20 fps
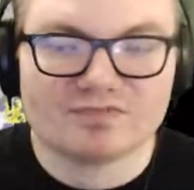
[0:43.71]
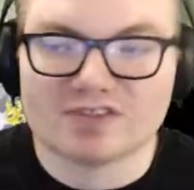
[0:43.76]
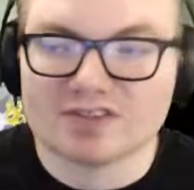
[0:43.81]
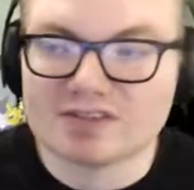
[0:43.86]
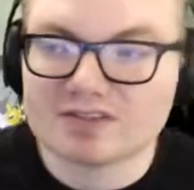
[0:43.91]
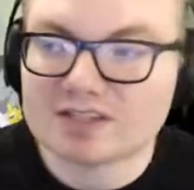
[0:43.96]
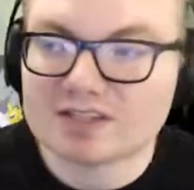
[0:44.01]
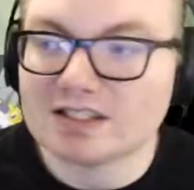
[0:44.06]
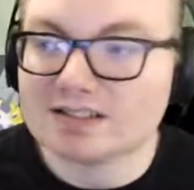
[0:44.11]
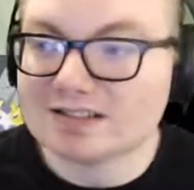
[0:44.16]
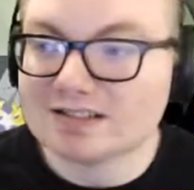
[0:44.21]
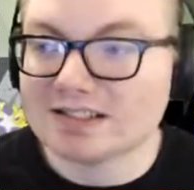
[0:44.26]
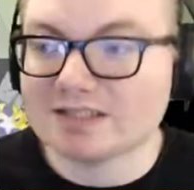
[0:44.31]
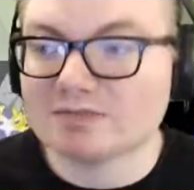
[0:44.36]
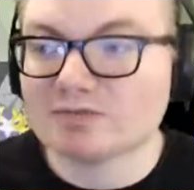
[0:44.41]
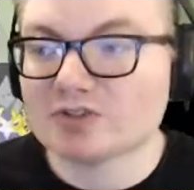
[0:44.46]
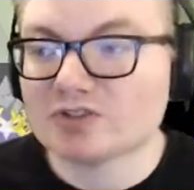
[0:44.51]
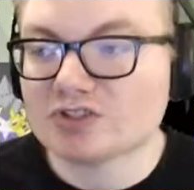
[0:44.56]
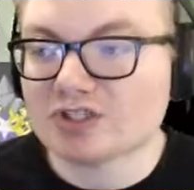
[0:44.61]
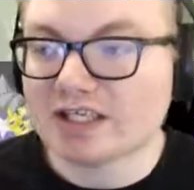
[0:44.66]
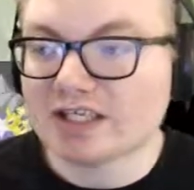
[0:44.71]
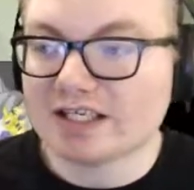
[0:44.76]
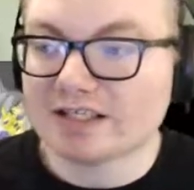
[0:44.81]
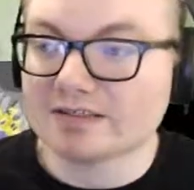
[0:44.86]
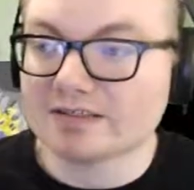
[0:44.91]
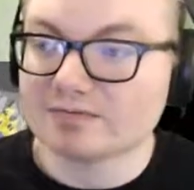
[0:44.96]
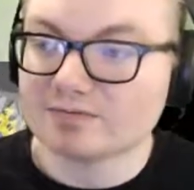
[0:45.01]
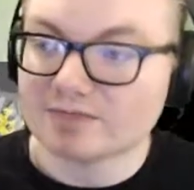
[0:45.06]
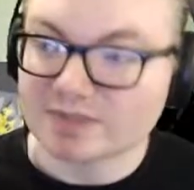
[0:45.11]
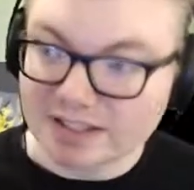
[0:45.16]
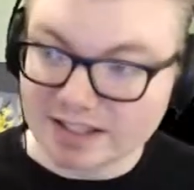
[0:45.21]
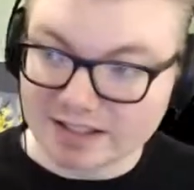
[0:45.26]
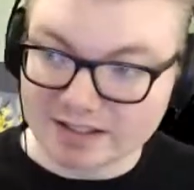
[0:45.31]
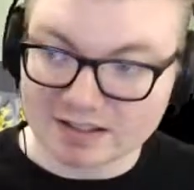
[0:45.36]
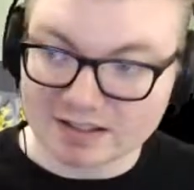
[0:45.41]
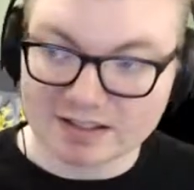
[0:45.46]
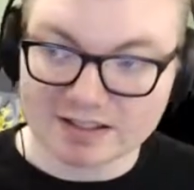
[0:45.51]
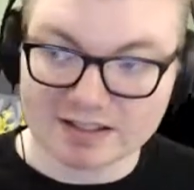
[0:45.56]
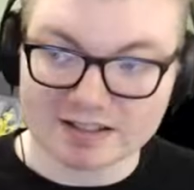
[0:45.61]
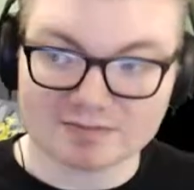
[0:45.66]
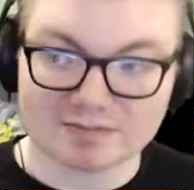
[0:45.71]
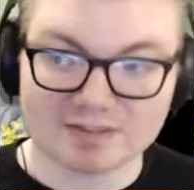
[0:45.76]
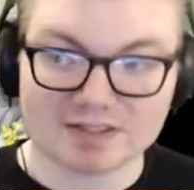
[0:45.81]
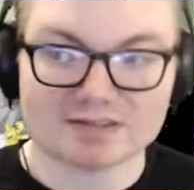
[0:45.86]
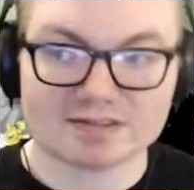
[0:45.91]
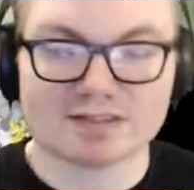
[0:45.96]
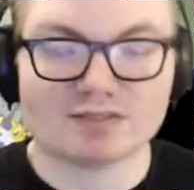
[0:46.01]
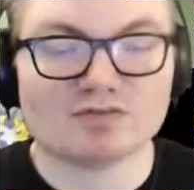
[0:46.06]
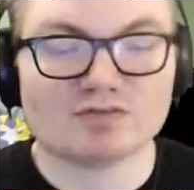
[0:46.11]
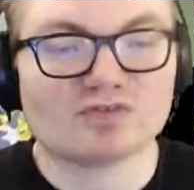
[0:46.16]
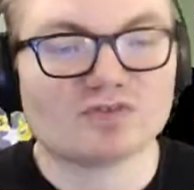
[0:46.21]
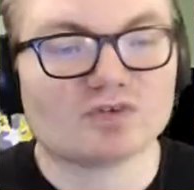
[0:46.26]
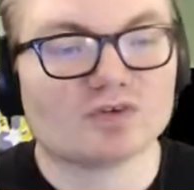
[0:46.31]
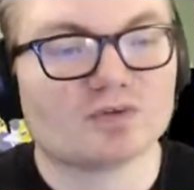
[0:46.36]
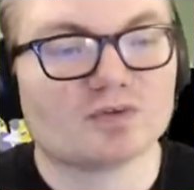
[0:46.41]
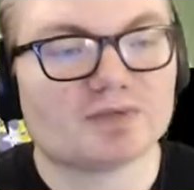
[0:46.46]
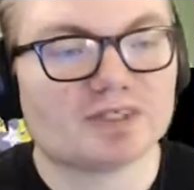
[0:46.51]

this cutscene, which I can't hide myself for